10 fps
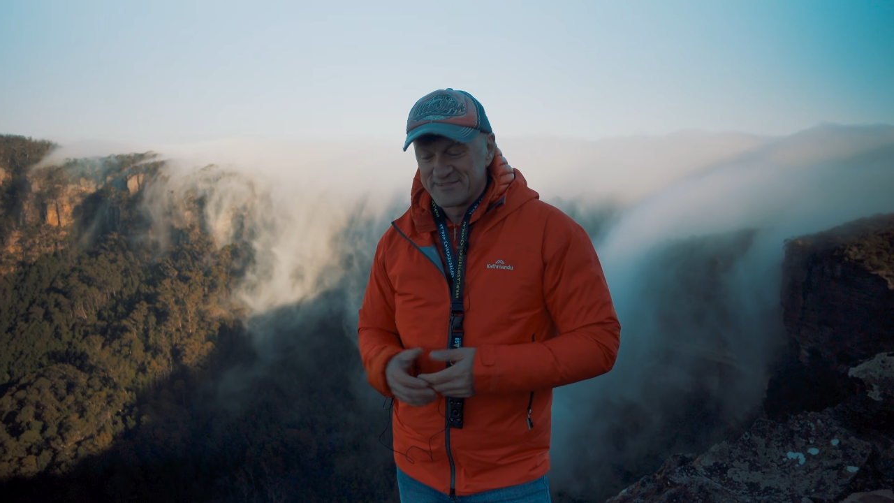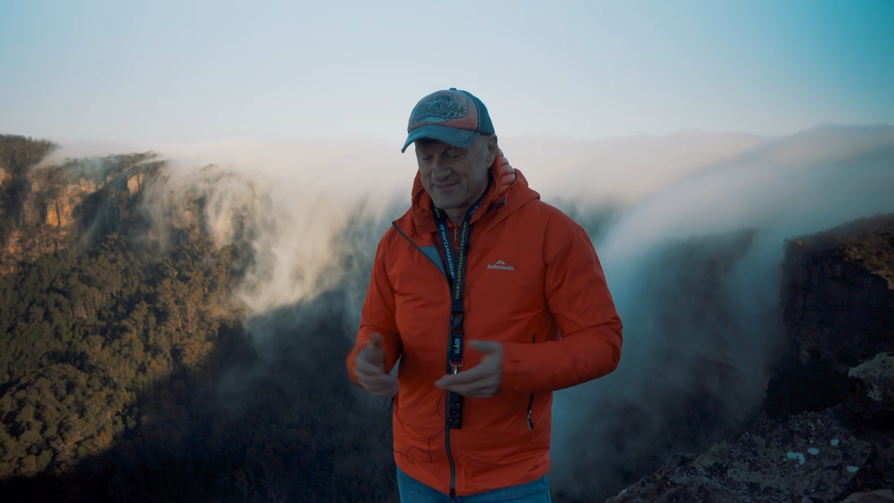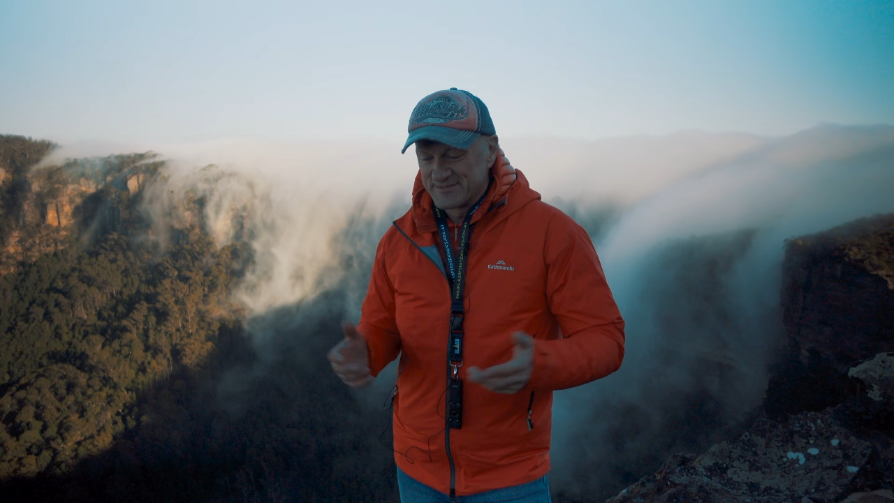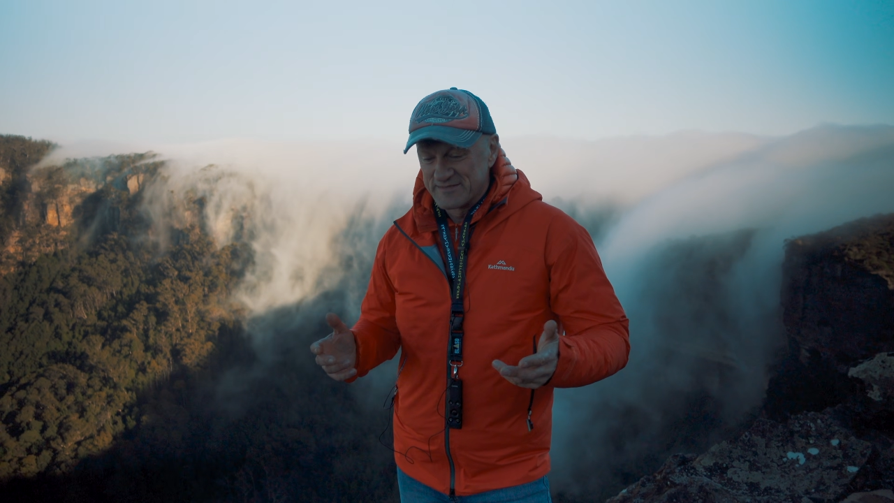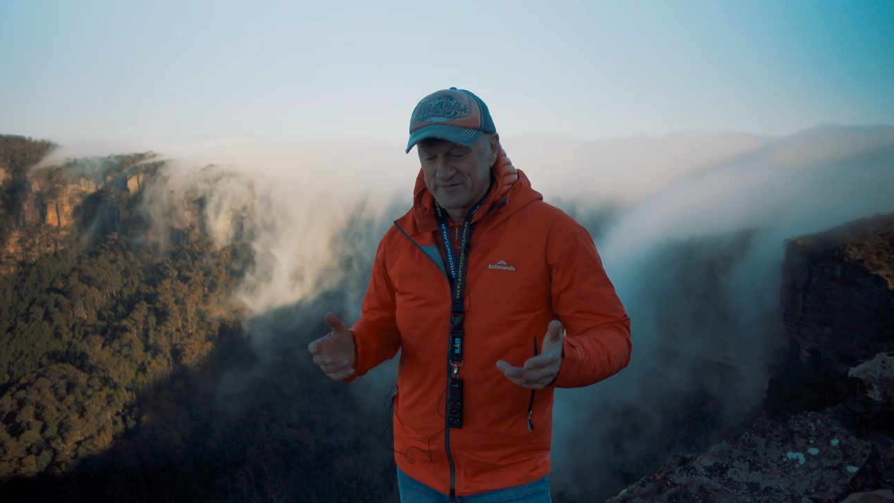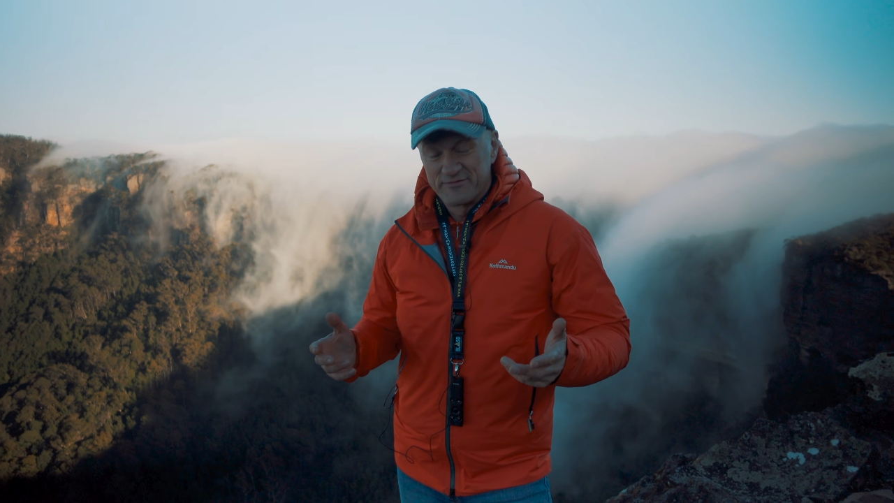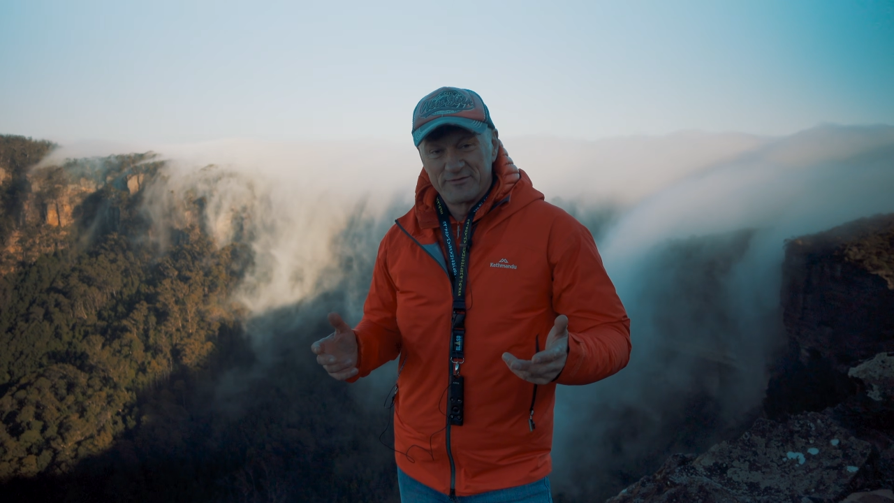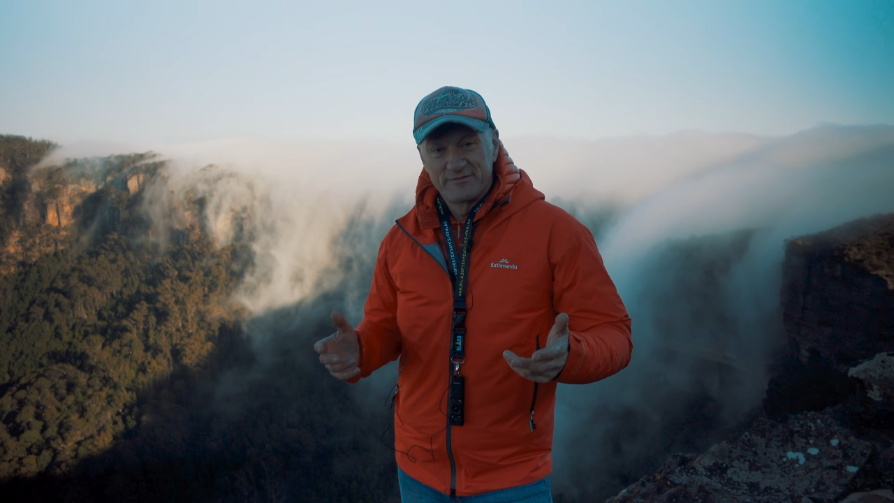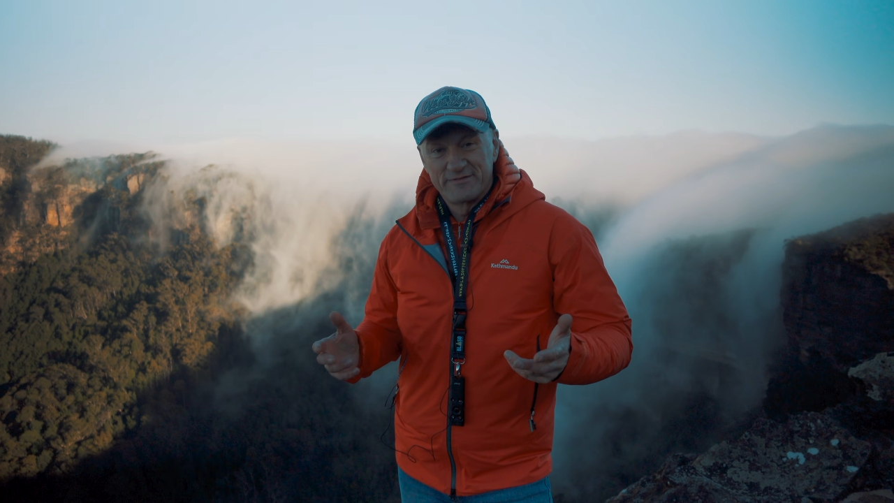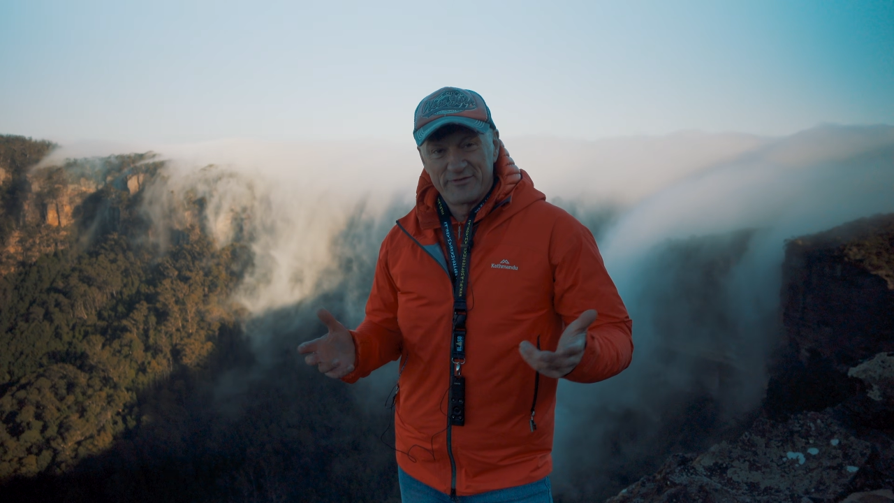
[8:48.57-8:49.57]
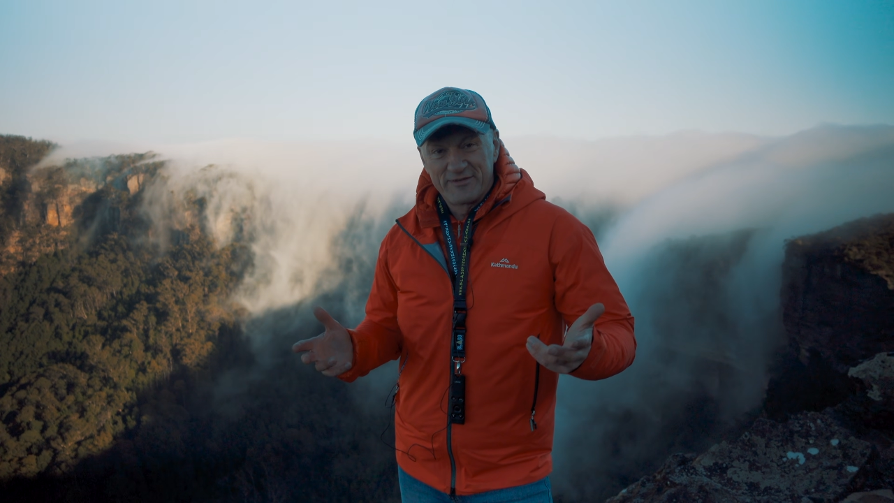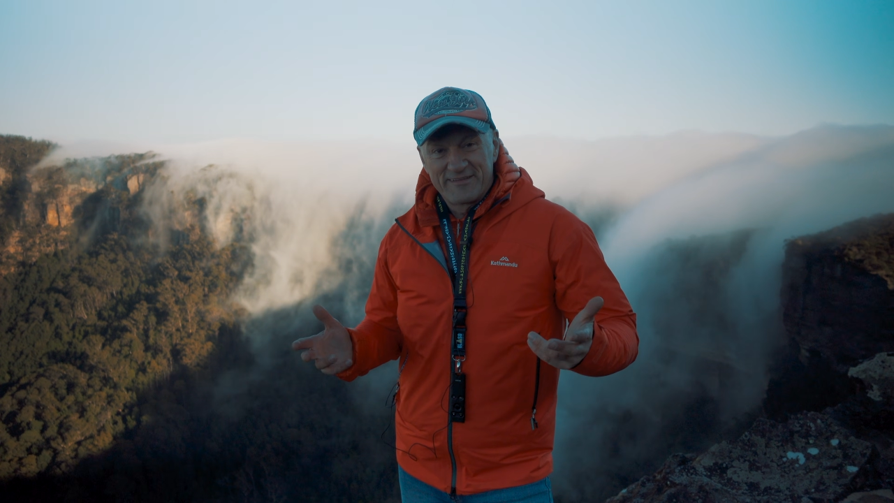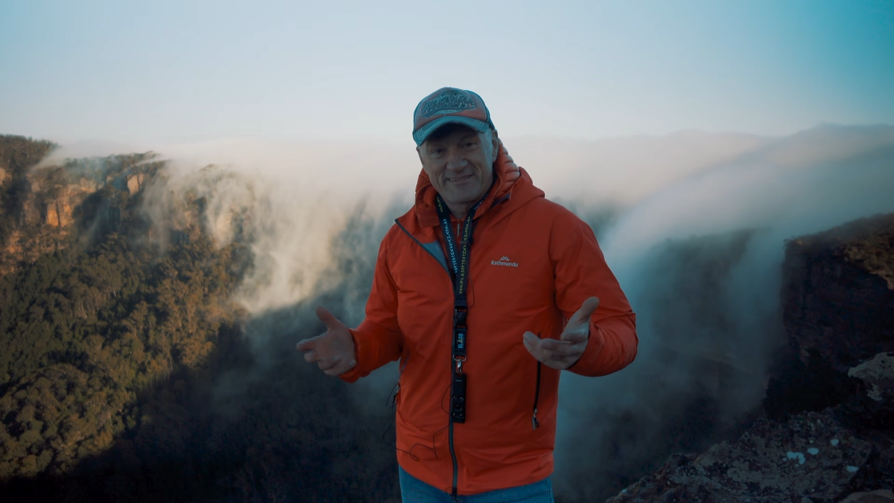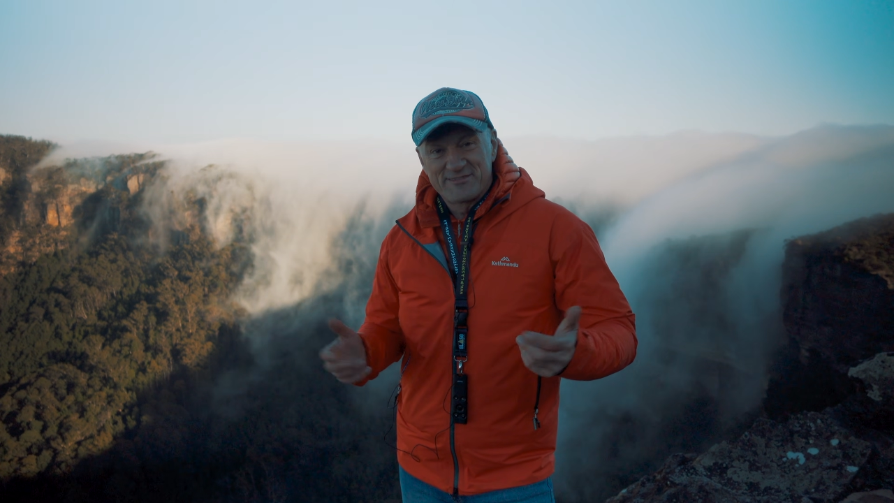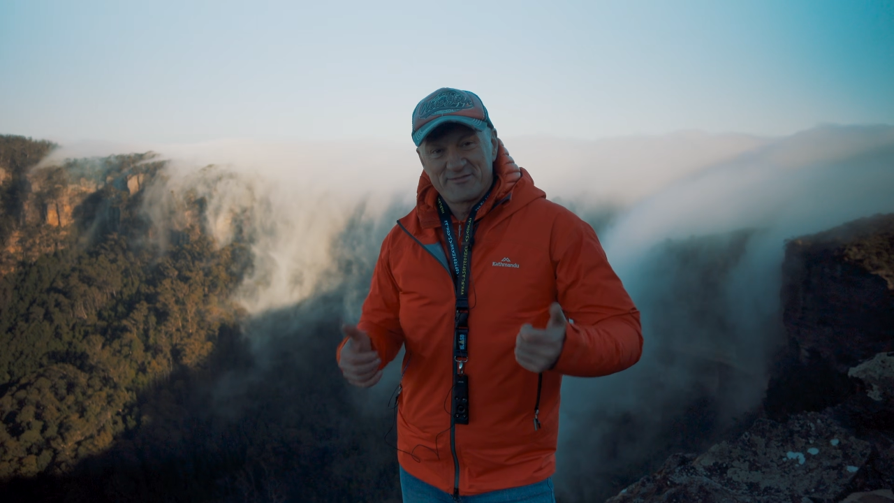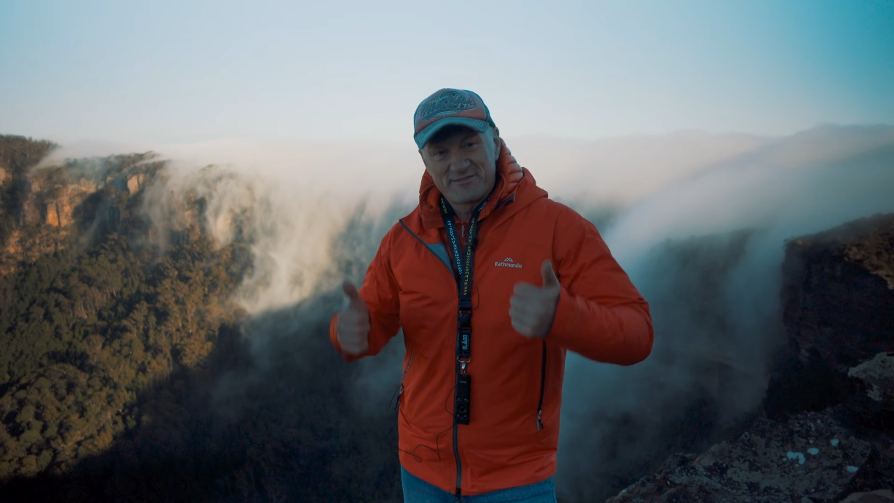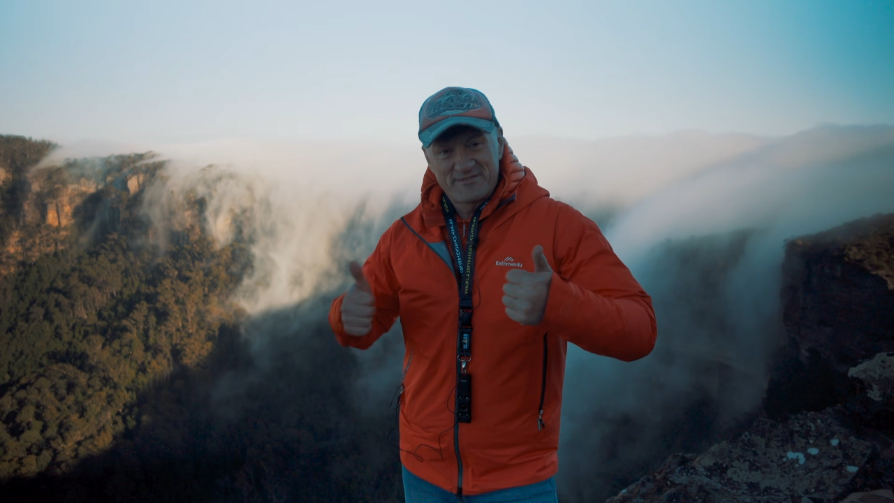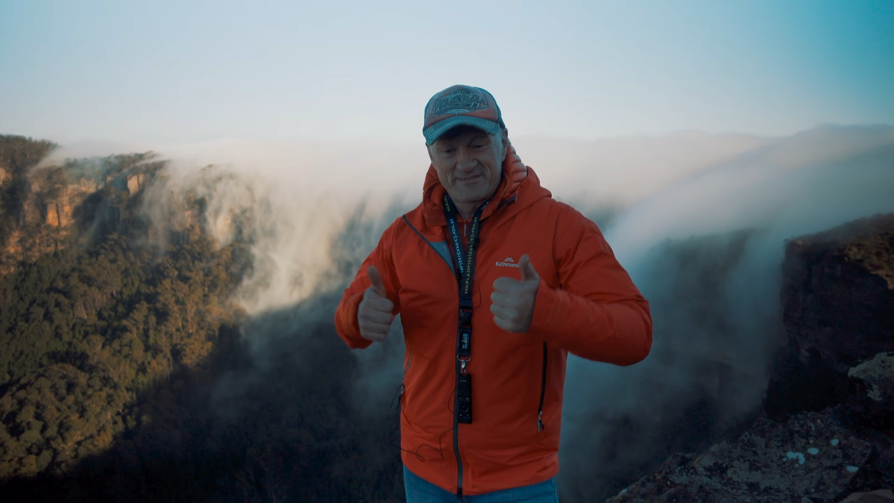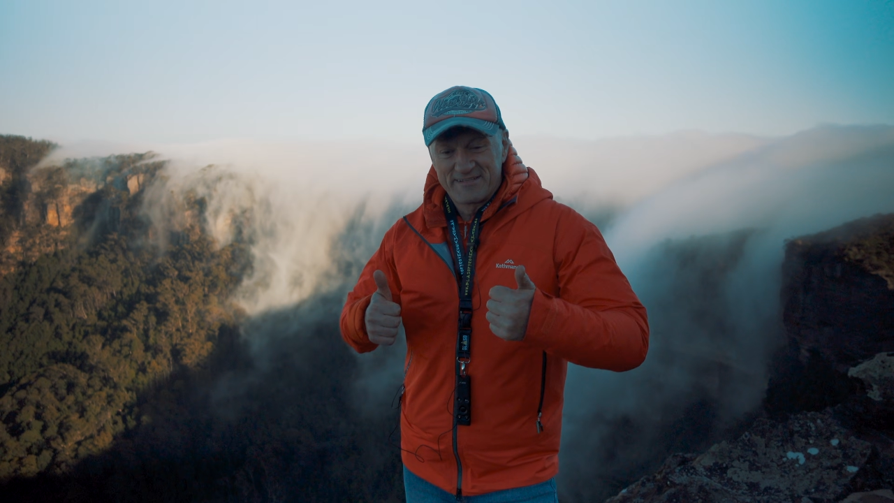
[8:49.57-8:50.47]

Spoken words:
So if you like the shots,